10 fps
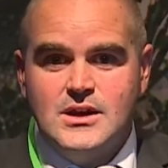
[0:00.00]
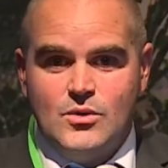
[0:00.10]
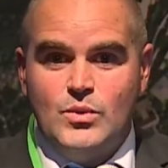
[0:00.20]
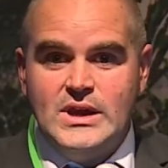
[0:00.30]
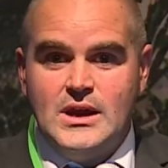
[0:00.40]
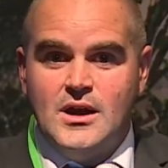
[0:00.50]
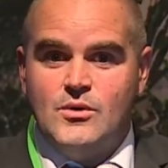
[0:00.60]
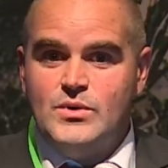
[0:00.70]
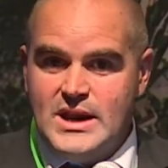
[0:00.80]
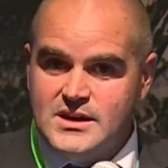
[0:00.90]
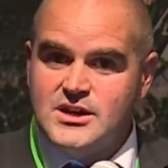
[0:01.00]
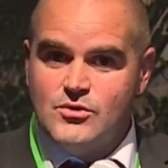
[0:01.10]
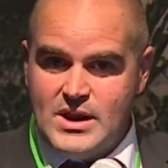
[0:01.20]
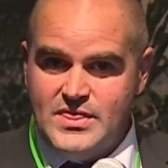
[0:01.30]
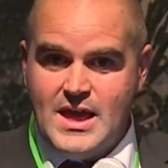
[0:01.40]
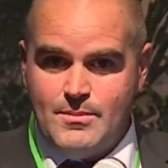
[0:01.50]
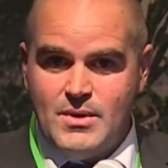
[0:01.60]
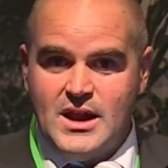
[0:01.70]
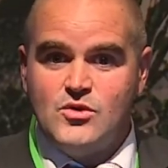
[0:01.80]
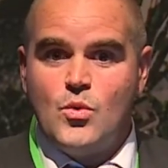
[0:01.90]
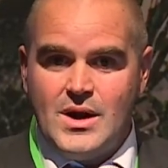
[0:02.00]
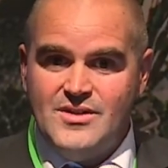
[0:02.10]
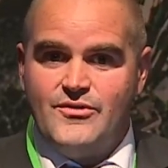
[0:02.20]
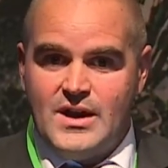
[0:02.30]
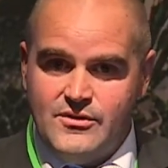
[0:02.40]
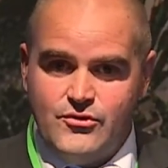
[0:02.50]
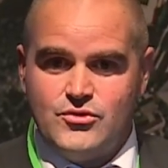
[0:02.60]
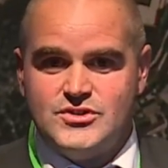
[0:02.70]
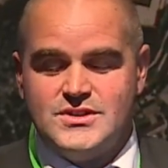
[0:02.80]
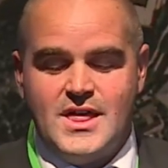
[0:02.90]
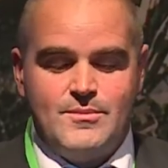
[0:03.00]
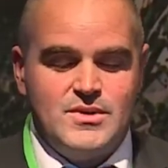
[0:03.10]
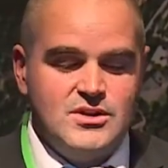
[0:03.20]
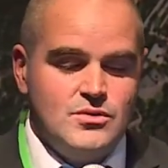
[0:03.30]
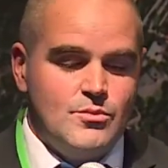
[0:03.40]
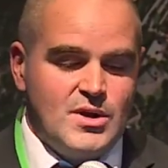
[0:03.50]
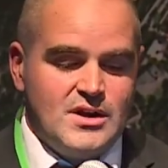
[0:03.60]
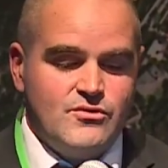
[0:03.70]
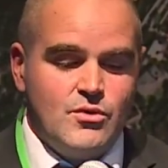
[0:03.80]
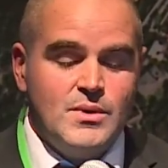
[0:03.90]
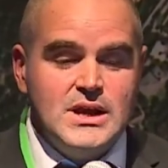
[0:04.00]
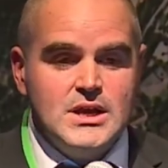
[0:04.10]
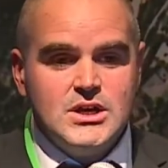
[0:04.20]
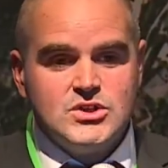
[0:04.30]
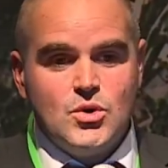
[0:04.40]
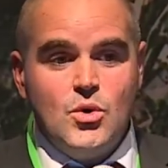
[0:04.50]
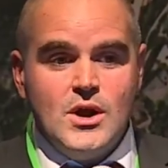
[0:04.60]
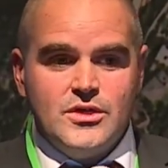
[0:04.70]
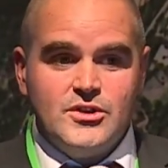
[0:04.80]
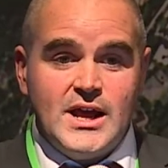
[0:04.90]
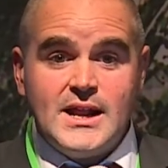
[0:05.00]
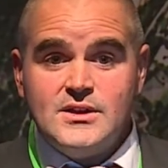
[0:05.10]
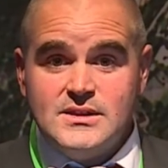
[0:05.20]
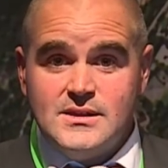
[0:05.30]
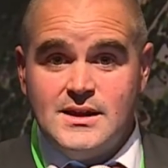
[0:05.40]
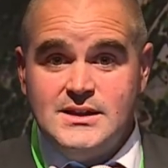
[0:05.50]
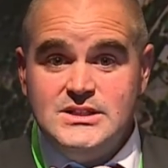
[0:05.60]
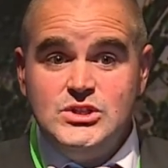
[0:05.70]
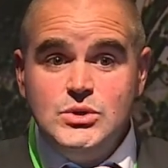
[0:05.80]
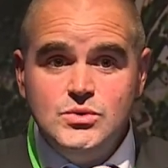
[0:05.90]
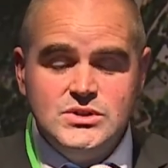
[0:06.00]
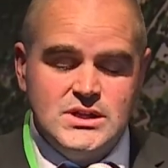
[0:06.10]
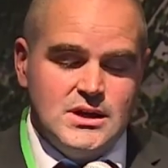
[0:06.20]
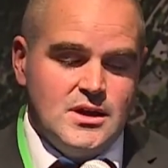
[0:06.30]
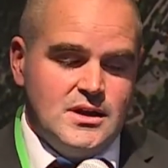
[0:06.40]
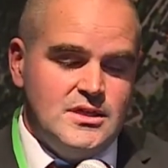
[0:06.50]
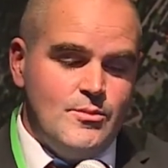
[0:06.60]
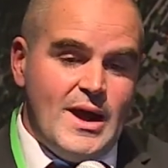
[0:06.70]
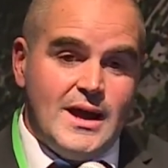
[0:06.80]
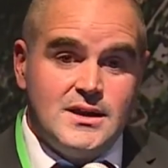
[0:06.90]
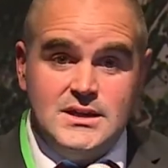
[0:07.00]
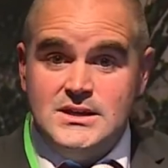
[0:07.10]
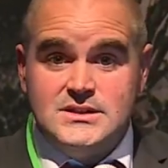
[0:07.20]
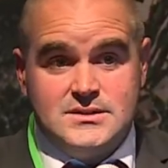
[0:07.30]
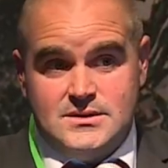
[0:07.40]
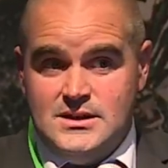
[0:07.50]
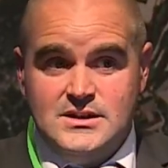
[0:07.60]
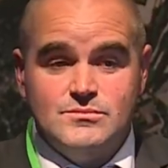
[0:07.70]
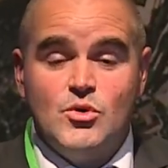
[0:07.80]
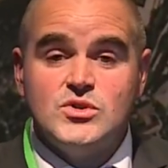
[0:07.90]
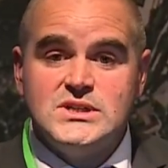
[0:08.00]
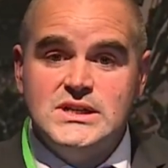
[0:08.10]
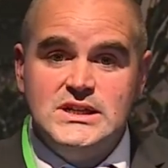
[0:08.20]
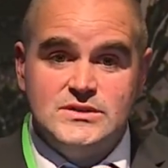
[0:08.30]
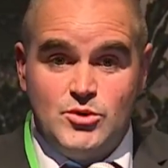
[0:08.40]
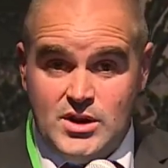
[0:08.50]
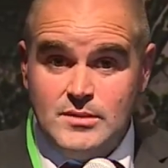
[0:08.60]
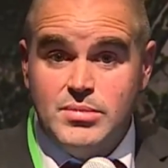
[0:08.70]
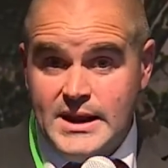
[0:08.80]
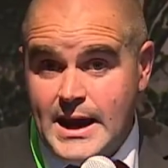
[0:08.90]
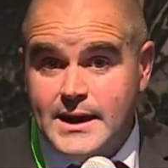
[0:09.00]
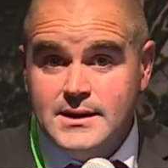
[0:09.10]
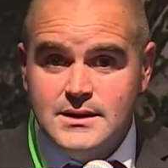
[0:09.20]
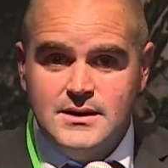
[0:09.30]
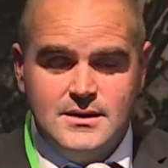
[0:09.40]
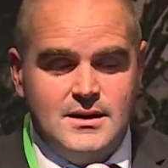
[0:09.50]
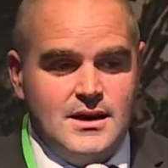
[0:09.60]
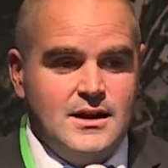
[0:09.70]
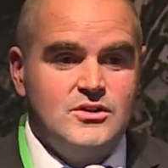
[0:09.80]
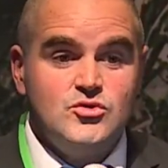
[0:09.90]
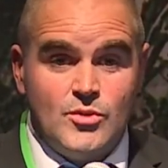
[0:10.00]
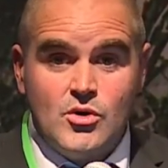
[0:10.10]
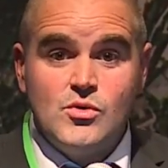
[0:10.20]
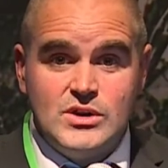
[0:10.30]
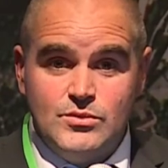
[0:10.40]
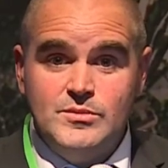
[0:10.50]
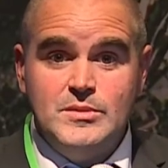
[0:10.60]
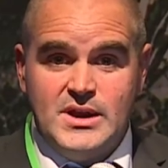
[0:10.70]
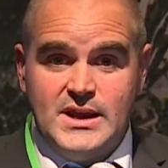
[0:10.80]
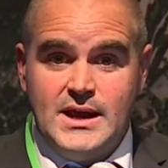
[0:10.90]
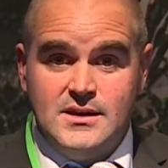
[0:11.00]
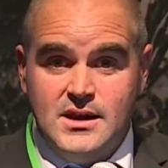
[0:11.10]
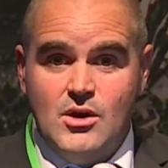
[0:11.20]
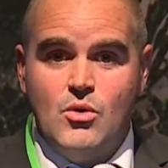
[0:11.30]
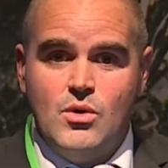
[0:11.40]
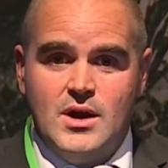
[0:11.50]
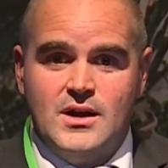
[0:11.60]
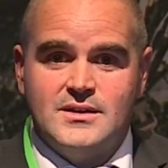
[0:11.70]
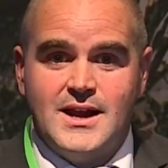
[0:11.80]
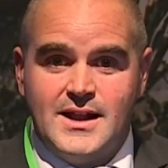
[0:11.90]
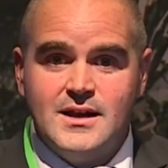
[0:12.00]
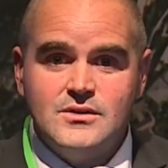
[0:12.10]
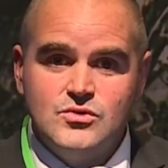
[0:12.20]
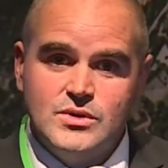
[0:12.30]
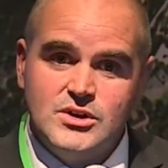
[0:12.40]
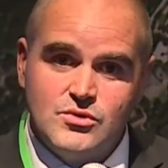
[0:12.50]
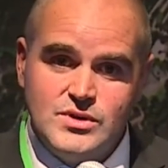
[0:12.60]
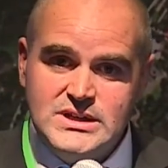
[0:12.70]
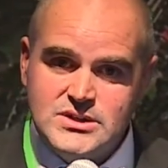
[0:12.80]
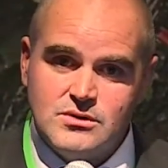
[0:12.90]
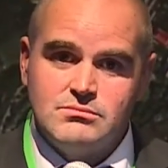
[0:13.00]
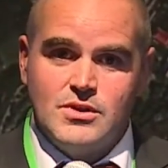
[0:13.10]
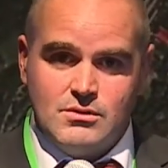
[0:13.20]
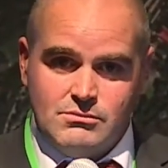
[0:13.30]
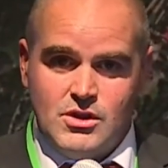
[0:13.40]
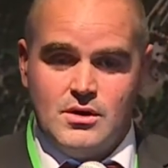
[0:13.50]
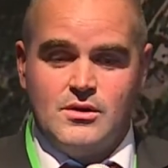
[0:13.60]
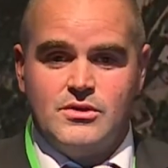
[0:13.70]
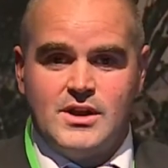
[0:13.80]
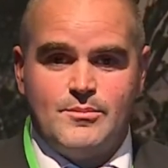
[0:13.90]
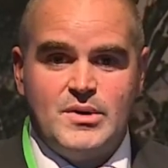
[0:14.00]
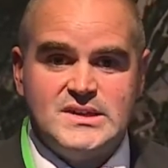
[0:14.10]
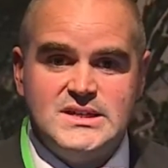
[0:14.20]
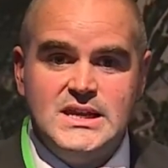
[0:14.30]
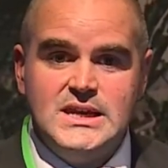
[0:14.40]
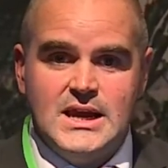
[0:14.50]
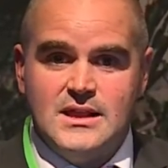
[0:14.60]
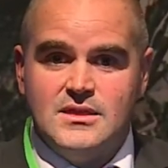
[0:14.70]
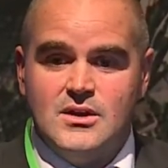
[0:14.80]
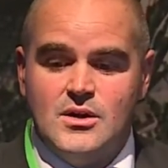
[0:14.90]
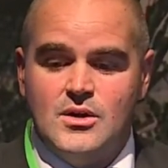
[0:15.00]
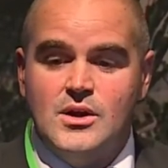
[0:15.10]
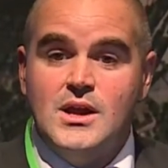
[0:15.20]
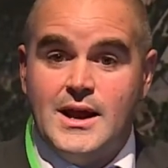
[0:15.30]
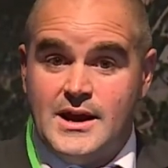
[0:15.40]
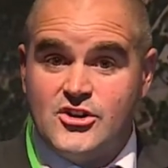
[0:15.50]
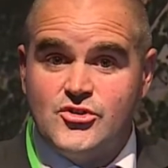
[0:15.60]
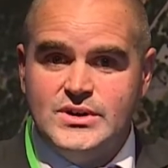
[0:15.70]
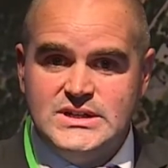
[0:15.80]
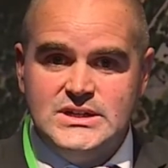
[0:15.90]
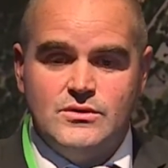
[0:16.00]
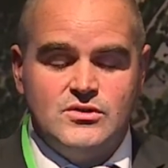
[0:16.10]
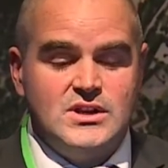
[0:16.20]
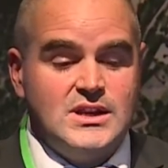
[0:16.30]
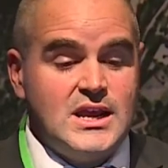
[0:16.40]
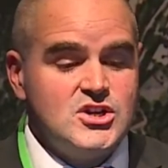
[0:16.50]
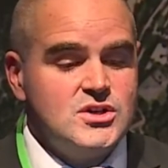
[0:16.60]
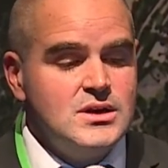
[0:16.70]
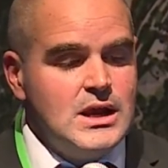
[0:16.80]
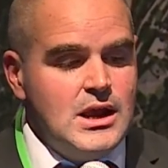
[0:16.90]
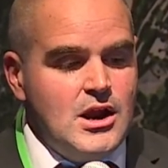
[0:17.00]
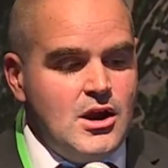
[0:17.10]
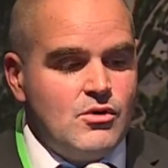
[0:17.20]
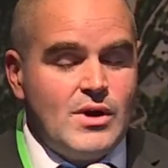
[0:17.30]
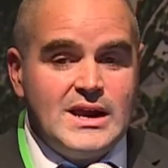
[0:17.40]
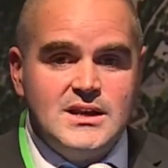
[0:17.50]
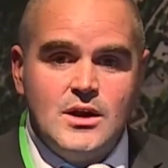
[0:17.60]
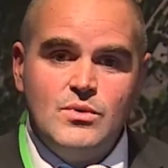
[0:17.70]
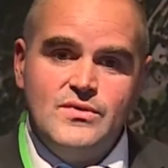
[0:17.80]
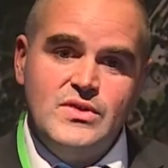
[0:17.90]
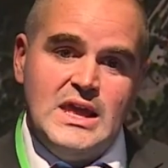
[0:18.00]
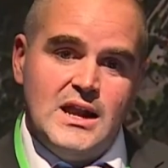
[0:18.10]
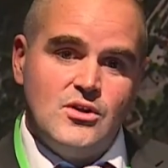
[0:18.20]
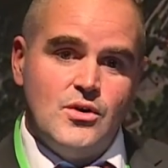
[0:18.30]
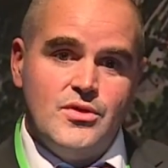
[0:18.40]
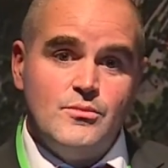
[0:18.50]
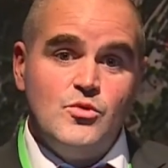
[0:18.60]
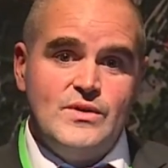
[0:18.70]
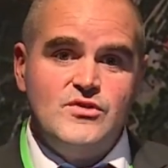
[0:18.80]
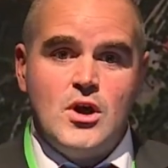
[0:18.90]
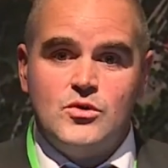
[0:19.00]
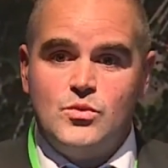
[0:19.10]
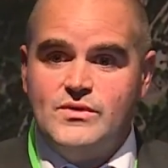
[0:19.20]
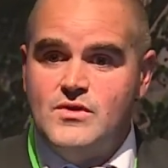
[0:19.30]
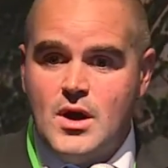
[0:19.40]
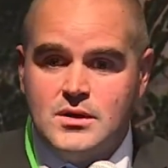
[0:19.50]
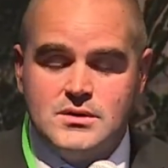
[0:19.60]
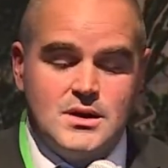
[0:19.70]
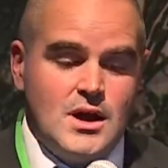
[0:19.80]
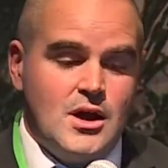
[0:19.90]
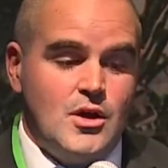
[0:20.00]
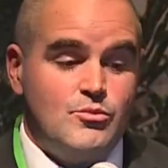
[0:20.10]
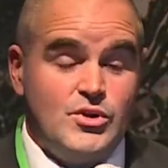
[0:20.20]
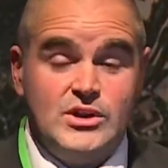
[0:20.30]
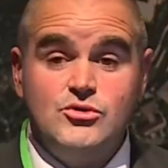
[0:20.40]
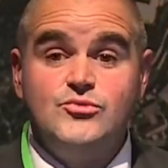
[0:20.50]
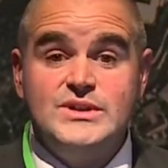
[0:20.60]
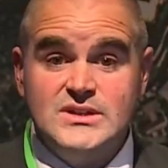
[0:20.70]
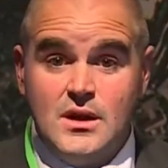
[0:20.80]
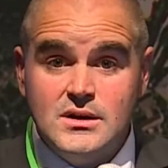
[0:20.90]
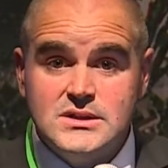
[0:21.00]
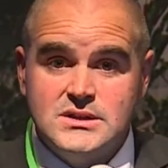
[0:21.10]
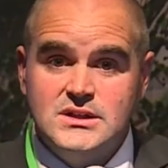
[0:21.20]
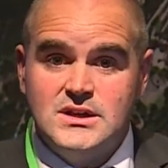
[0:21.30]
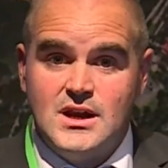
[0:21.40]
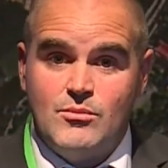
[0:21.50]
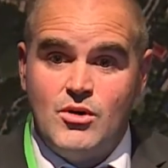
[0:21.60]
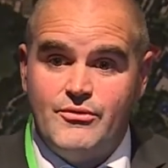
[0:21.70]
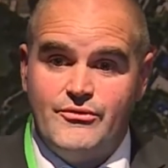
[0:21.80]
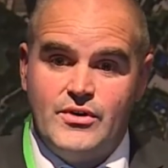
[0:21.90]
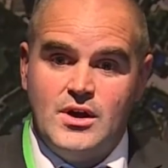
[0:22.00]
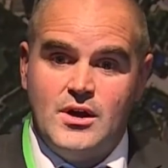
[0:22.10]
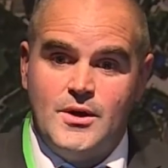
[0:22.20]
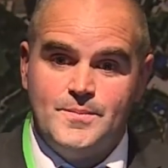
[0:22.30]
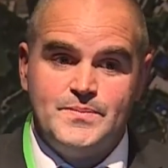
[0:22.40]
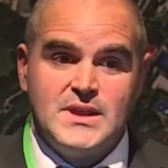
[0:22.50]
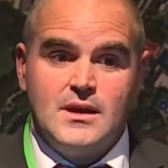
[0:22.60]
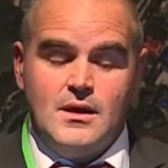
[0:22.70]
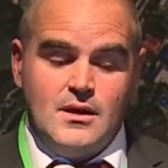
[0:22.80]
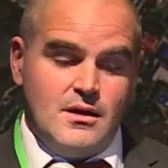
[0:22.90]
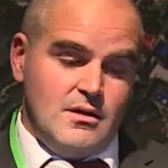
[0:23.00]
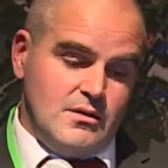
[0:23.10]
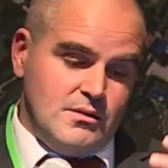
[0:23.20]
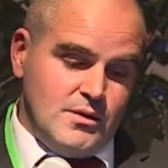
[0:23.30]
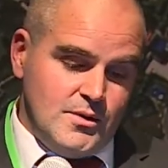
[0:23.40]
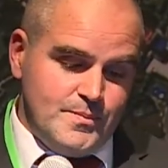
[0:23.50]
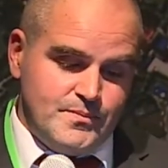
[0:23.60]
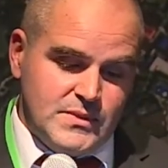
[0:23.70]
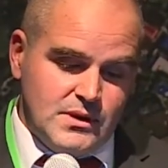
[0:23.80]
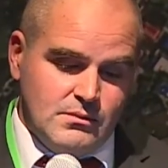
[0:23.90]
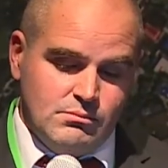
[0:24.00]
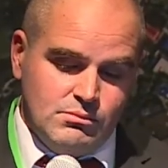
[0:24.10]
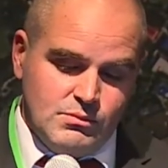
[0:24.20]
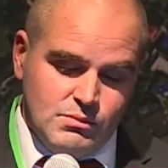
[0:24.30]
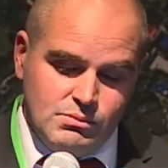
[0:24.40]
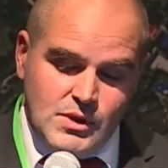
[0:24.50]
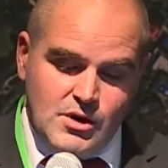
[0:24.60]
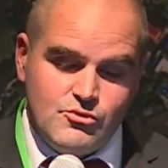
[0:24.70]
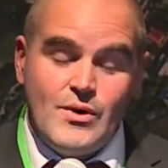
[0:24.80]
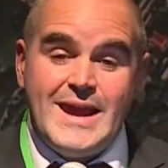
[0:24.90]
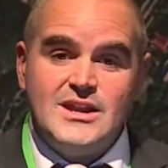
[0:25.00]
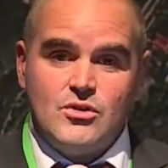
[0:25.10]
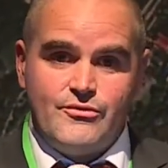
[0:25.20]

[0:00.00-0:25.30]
revenue sharings, we, uh, we integrate them and qualify first them into the platform. So the data that is used uh, in the back is, is mostly spot and Pléiades and tomorrow it will be Pléiades Neo uh, data to increase the, the, the, capacity and the accuracy of the detection. Right now with the algorithm we've got, we've got uh, pretty good results in terms of um, um,